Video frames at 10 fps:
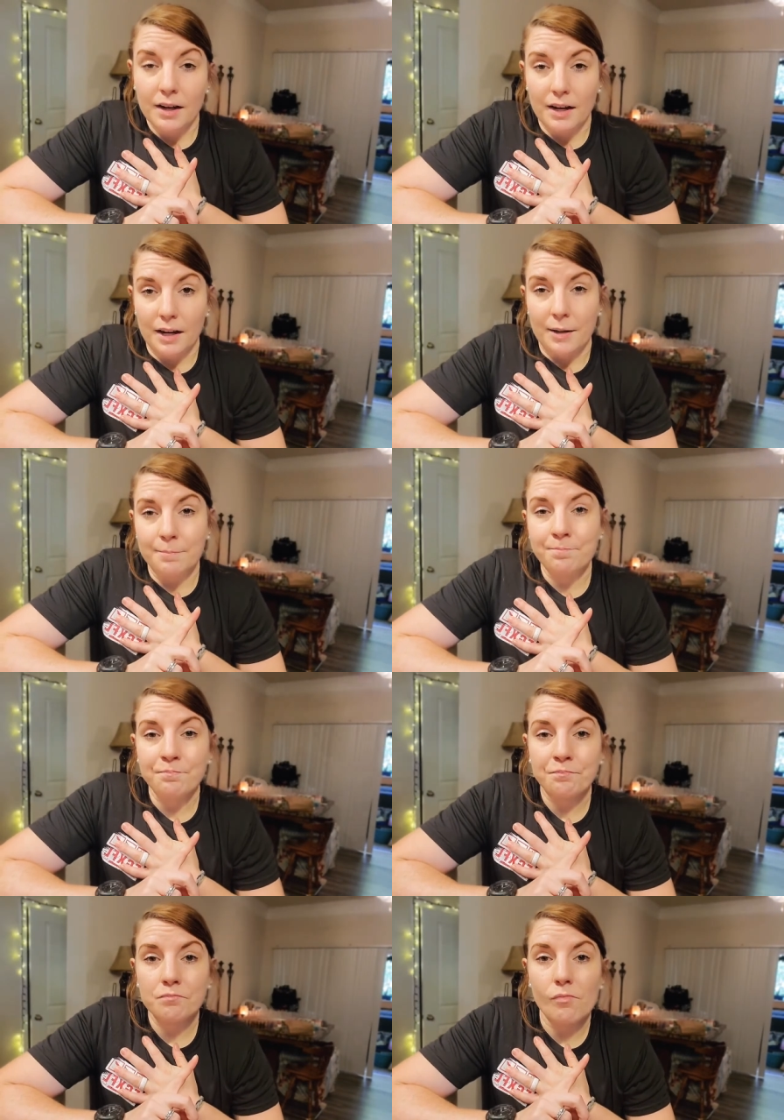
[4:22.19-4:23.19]
Um,
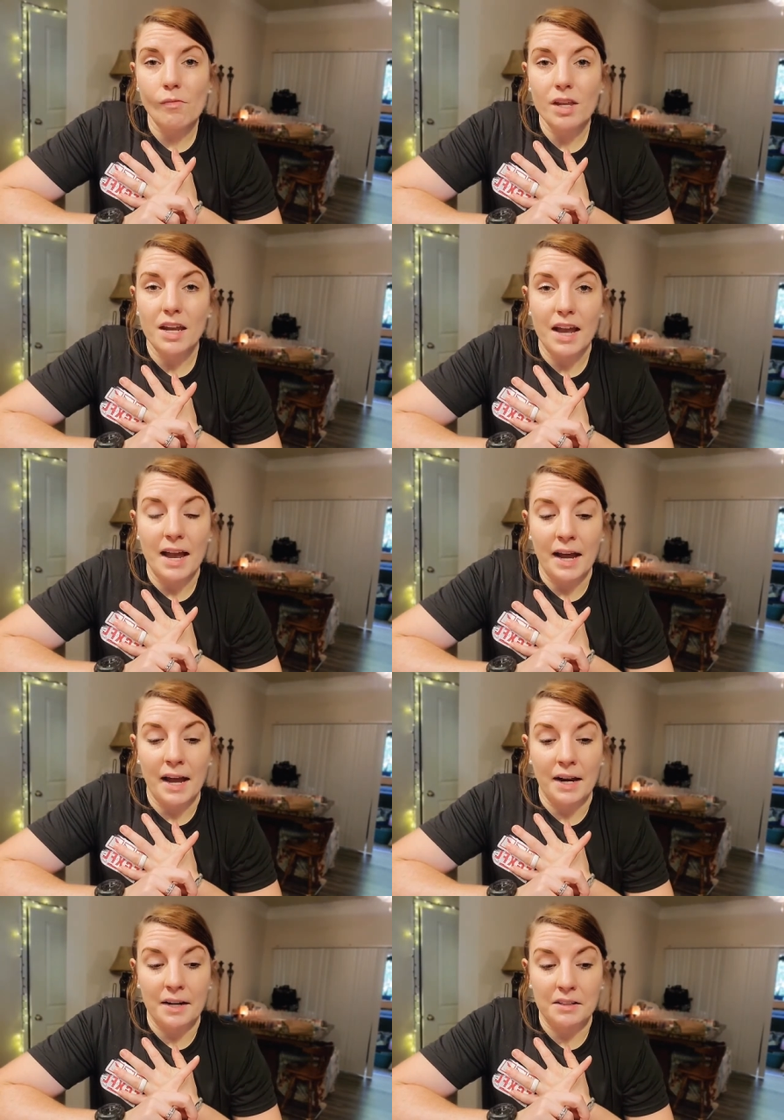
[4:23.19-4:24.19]

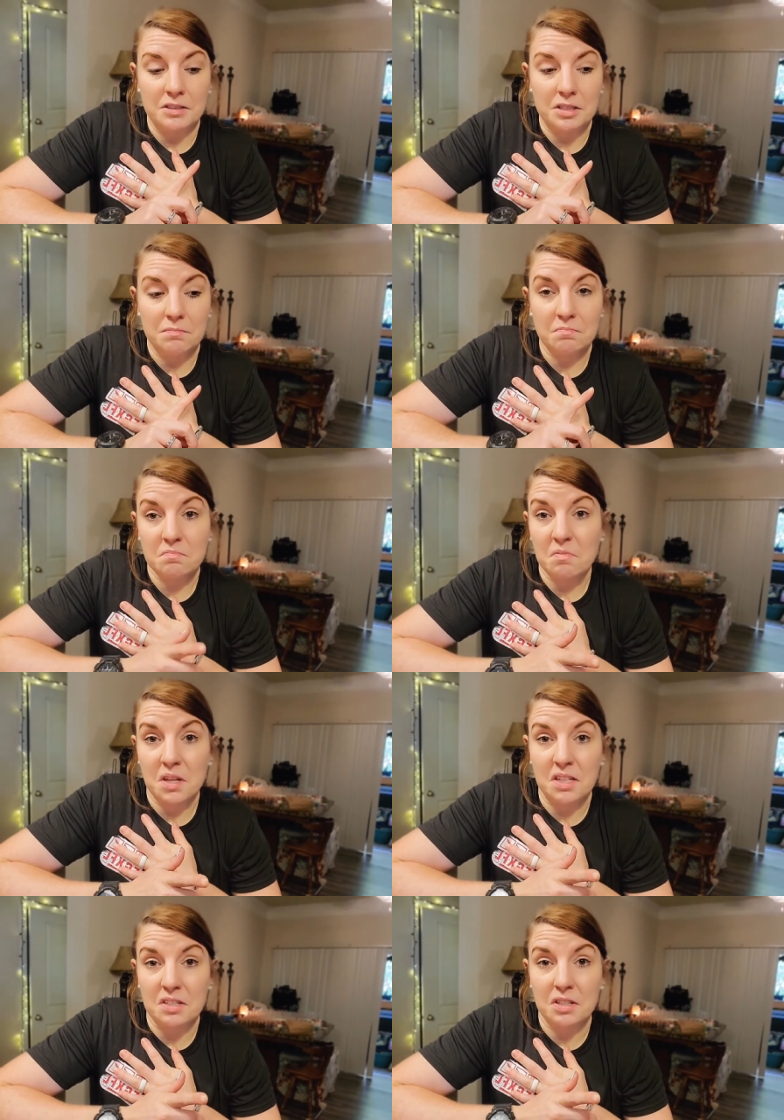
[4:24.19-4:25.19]
and
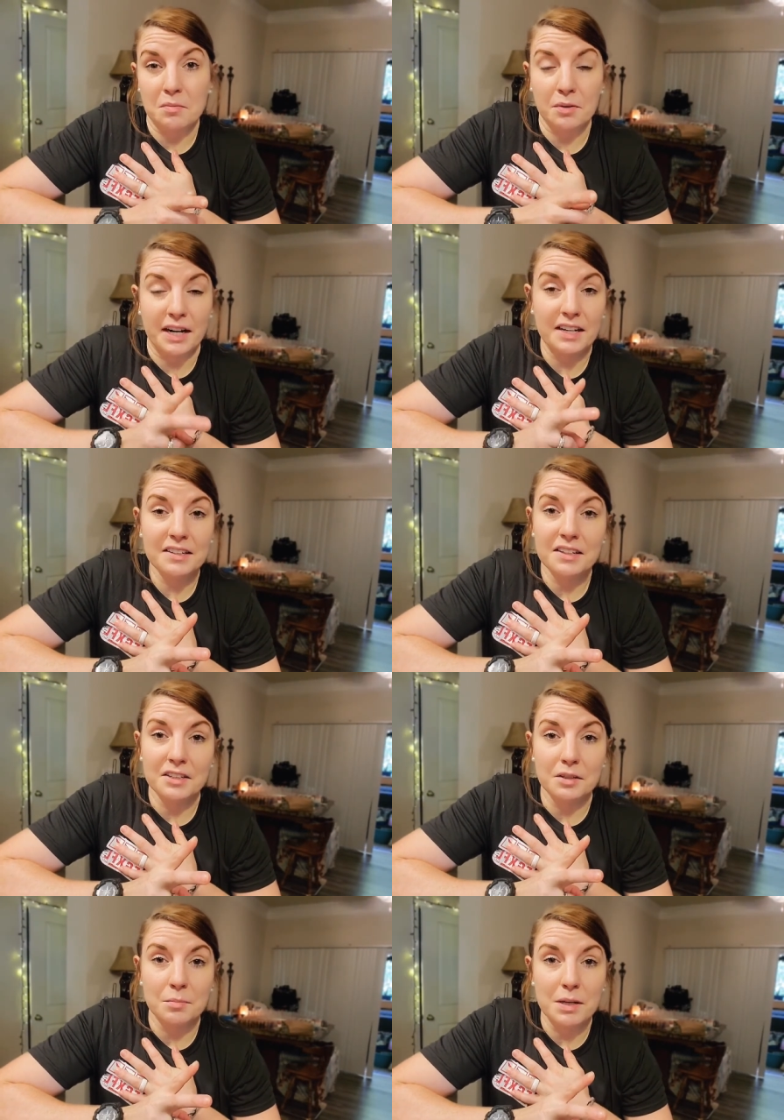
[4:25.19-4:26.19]
it's a good brand,
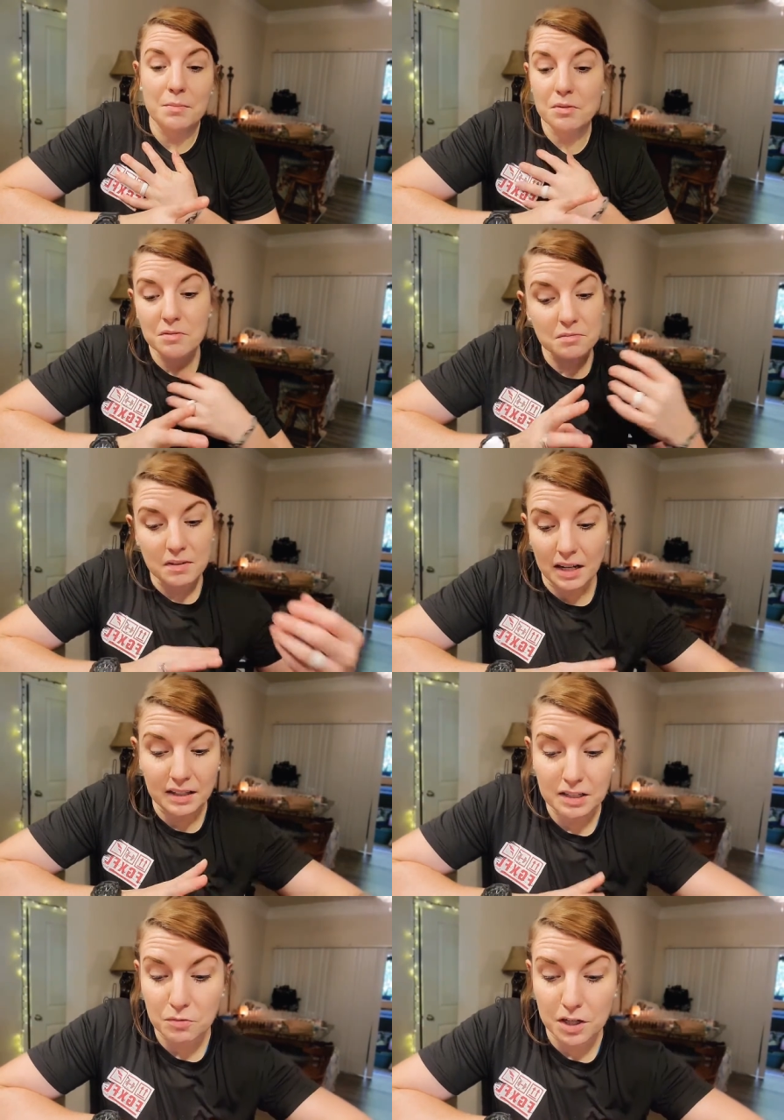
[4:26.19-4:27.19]
good people. I
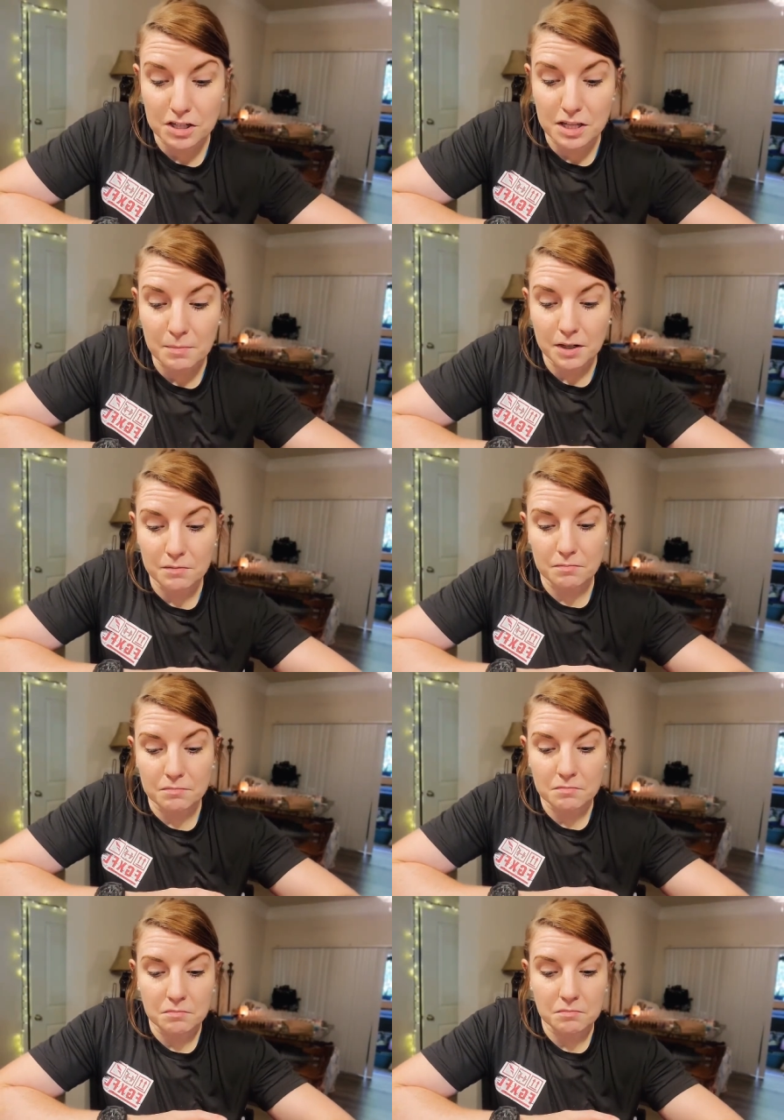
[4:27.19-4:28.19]
like to watch them on,
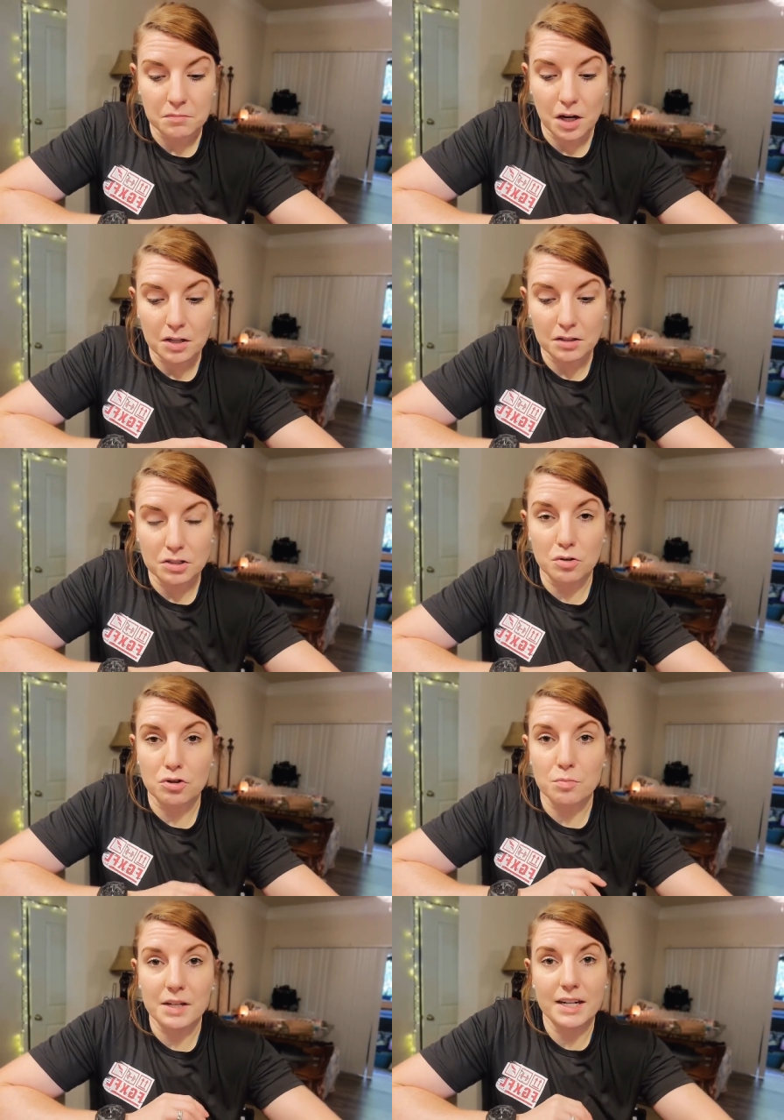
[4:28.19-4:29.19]
on the
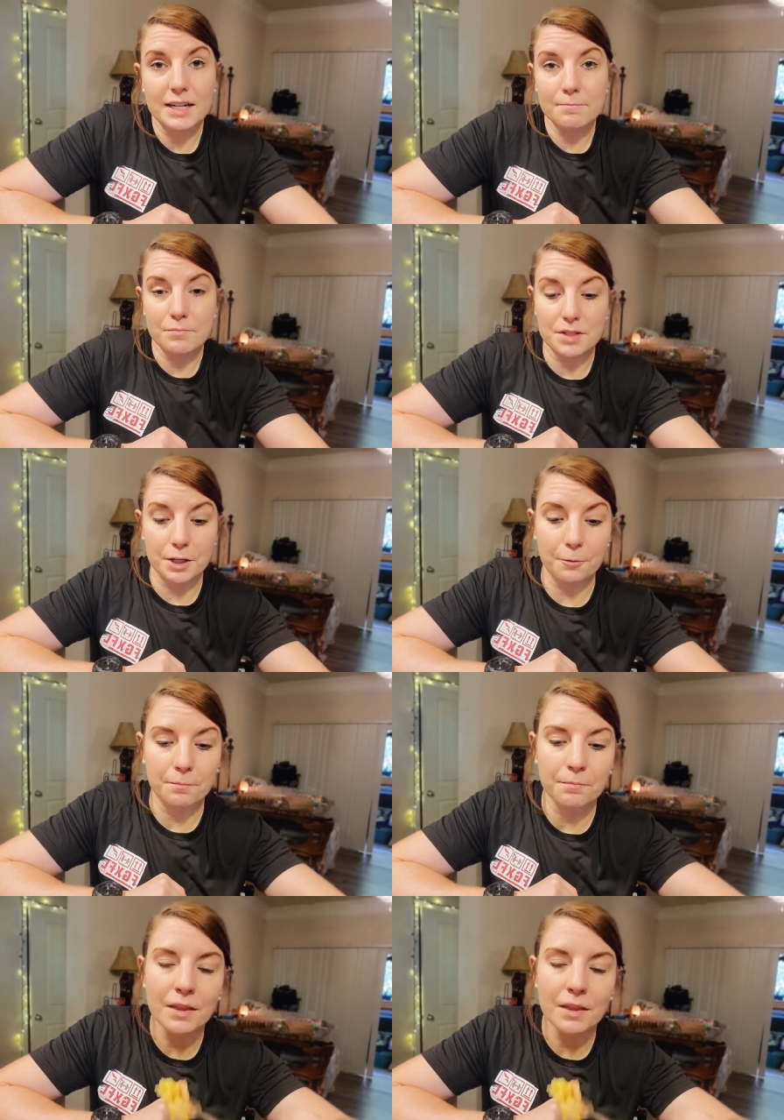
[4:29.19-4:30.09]
social media, so